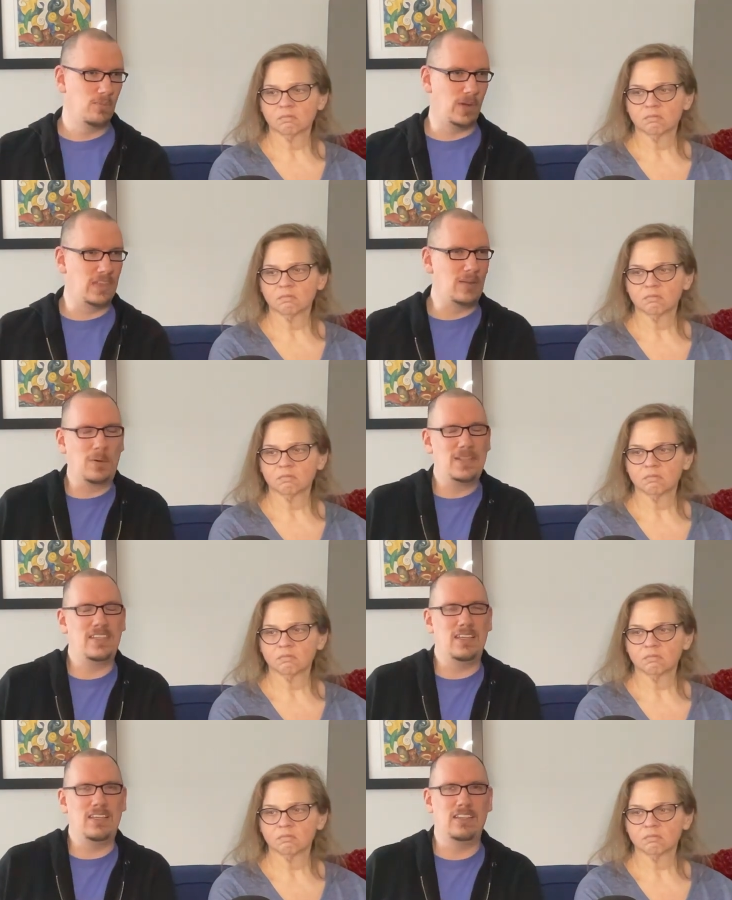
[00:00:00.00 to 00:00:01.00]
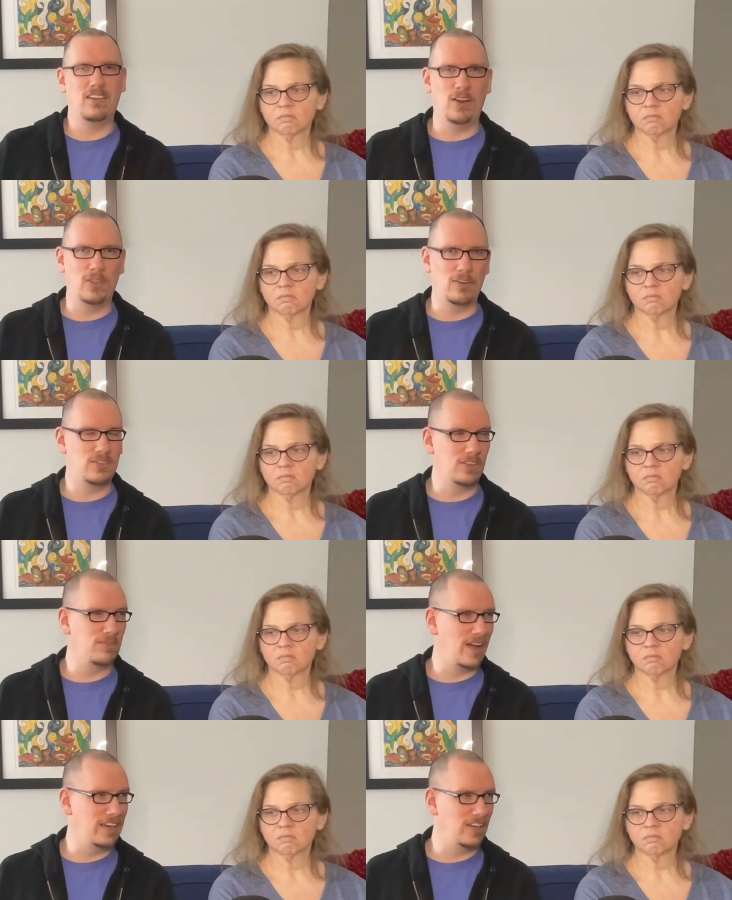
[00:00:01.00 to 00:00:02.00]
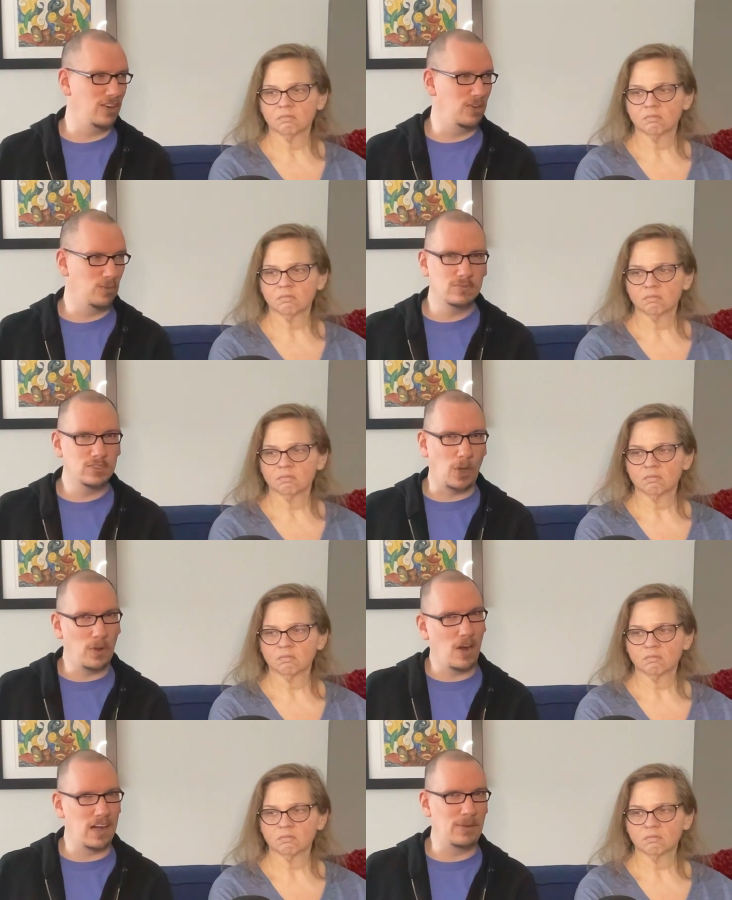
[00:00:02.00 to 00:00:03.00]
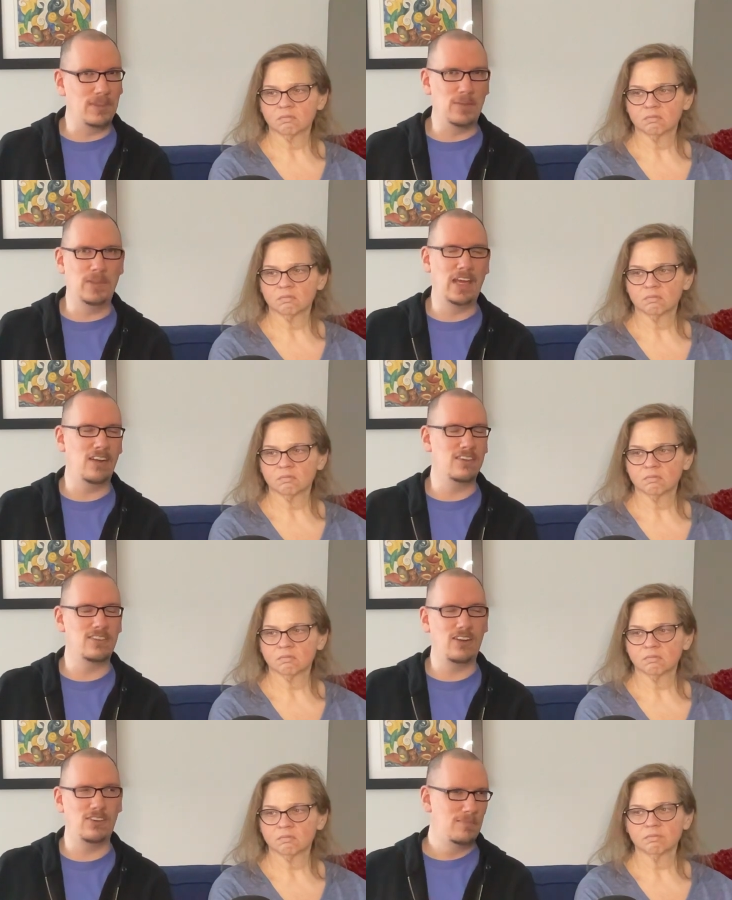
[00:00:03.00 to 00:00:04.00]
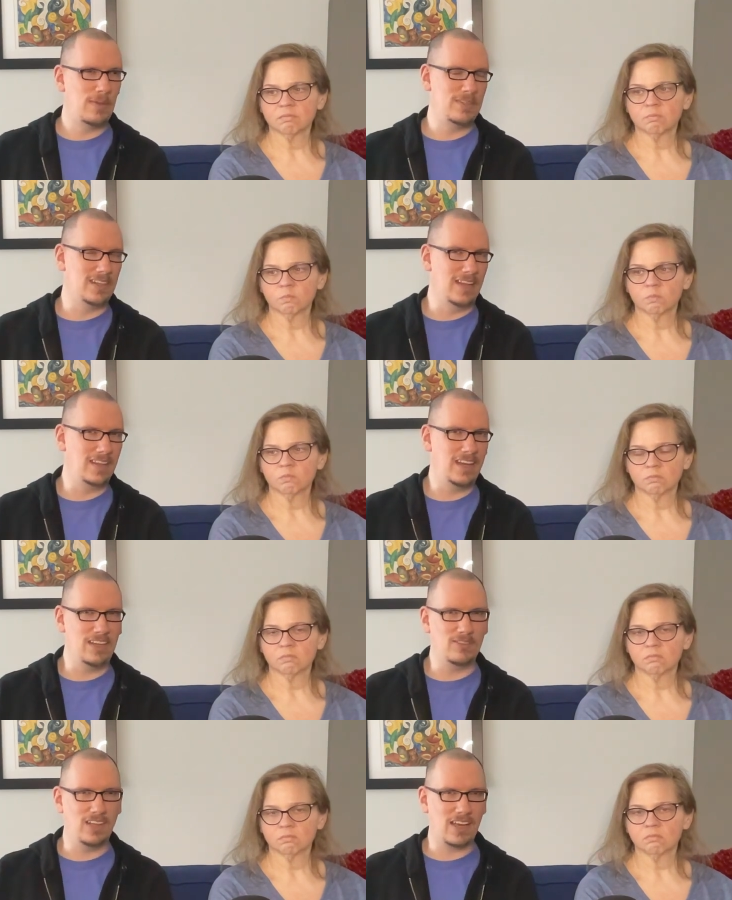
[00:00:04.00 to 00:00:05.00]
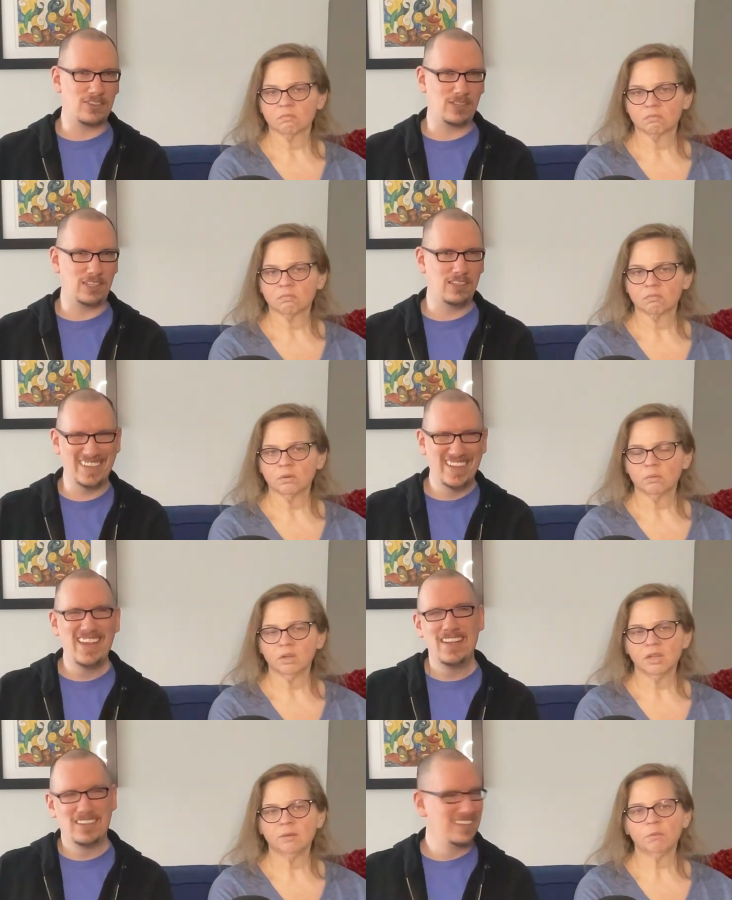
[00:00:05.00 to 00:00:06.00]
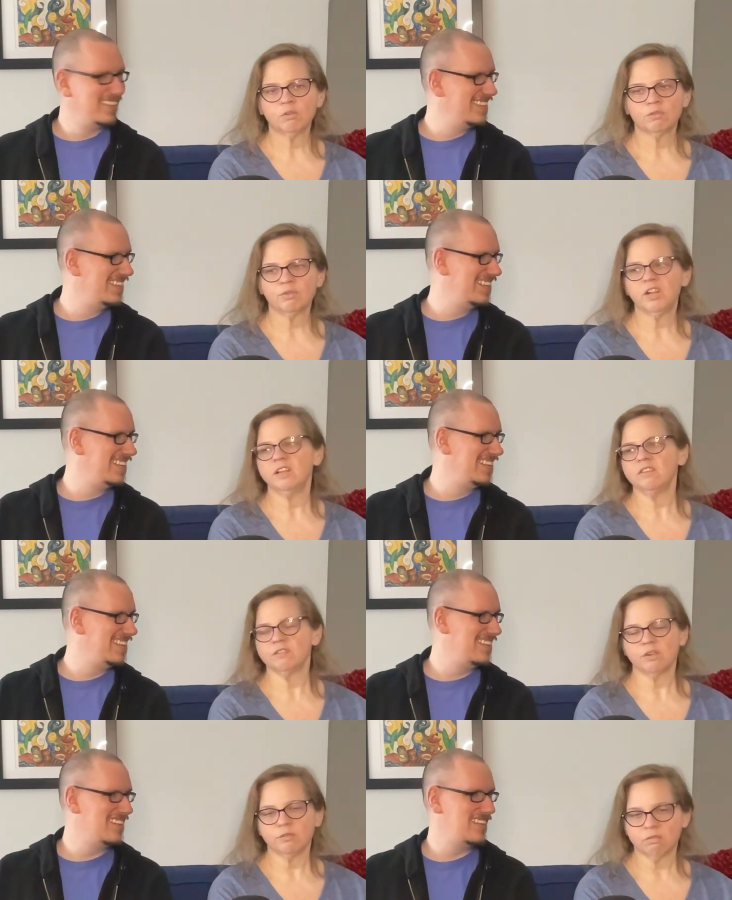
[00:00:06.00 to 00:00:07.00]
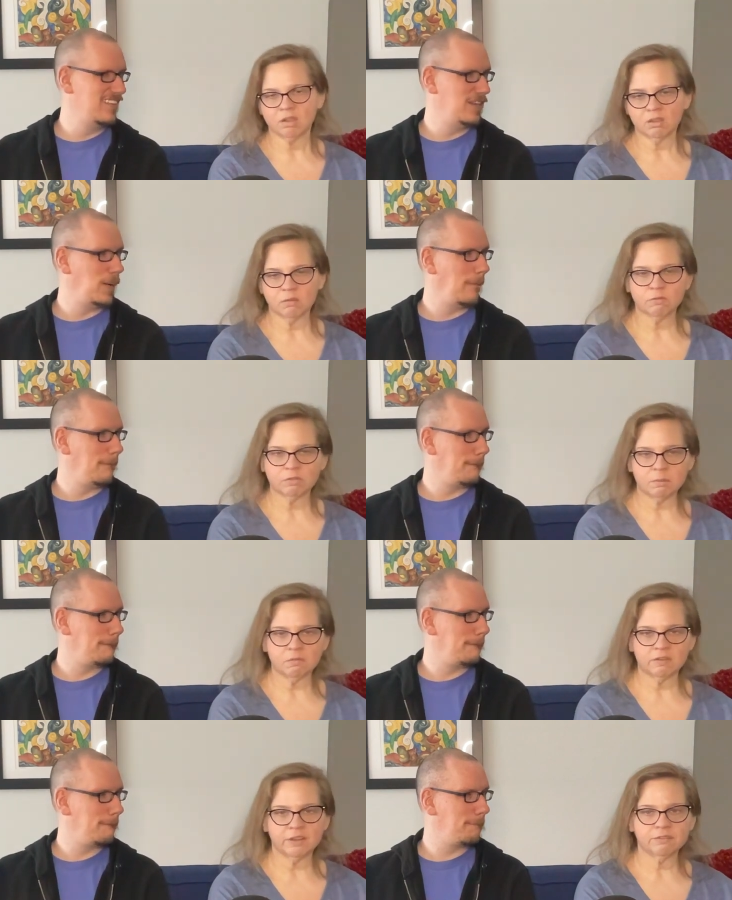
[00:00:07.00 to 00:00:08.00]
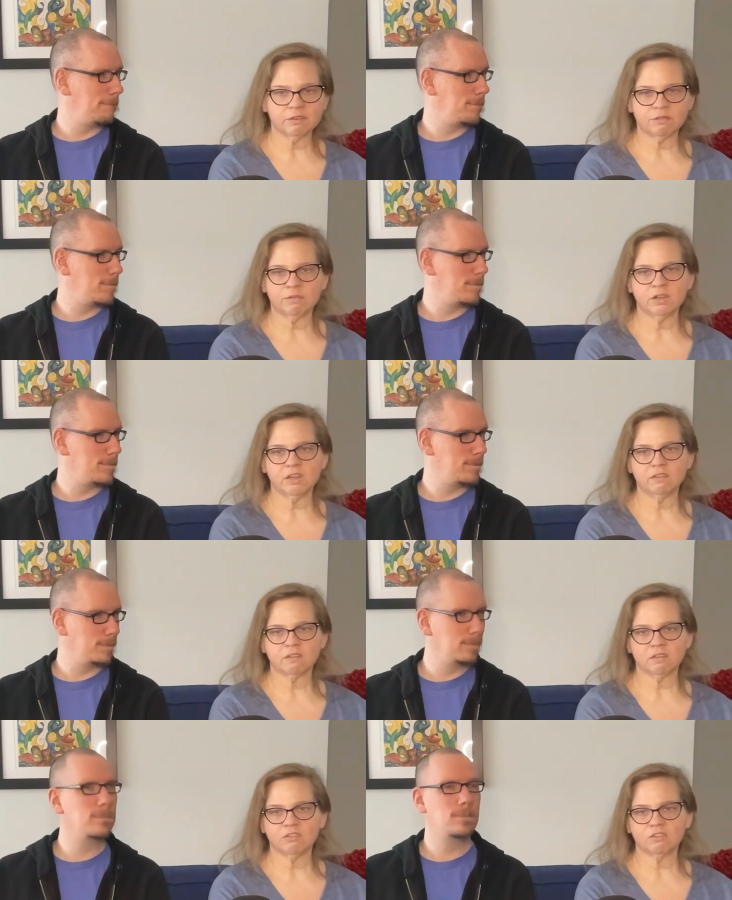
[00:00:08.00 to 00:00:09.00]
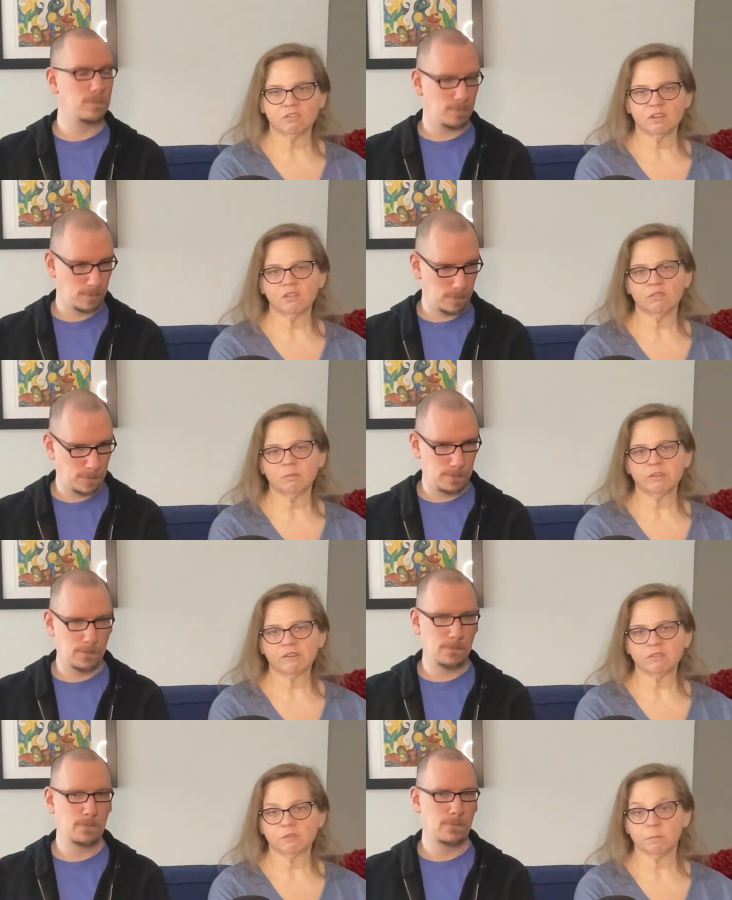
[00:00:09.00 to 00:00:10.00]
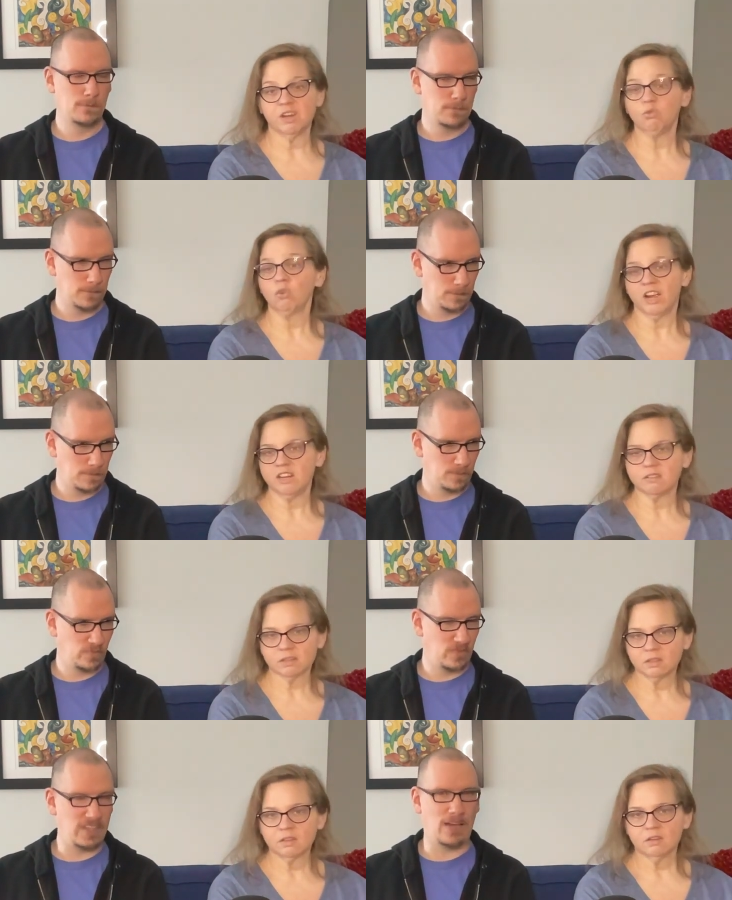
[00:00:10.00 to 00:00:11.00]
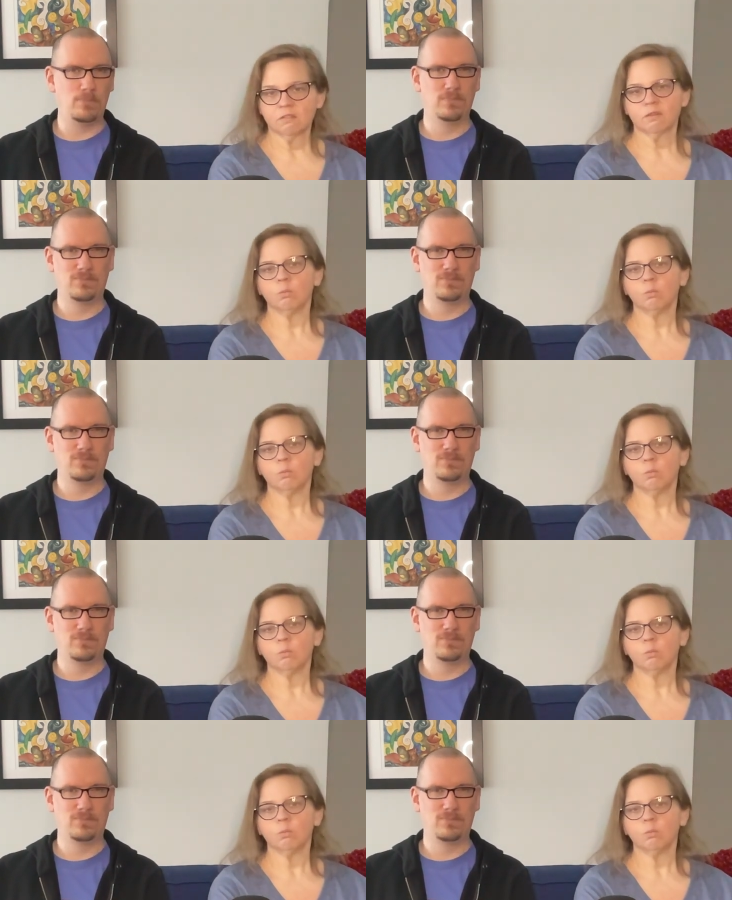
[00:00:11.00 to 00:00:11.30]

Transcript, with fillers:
Speaker 1: But then when we see, you know, they're still fine to go go karting with him later, so maybe it's not that evil actually.
Speaker 2: Well, and most villains don't think of themselves as villains; they just think of themselves as being right. Yeah. So